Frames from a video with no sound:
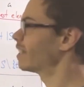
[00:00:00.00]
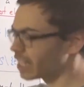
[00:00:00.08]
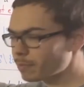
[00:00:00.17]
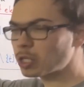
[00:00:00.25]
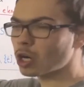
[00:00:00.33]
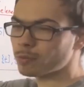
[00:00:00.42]

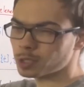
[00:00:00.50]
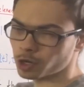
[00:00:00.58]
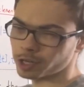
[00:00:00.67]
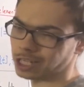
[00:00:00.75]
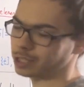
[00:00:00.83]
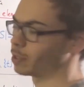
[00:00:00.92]
give me an
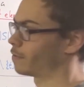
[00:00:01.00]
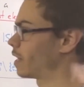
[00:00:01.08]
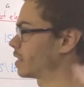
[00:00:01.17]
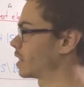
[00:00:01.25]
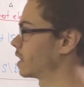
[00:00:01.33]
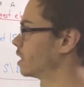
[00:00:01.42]
arbitrary element of
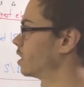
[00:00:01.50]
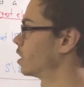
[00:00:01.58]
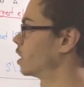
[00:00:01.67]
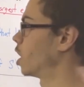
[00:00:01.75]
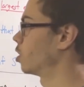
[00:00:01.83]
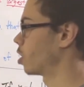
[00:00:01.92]
s.
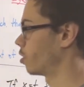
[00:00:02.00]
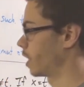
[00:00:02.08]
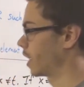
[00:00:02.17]
I'll call it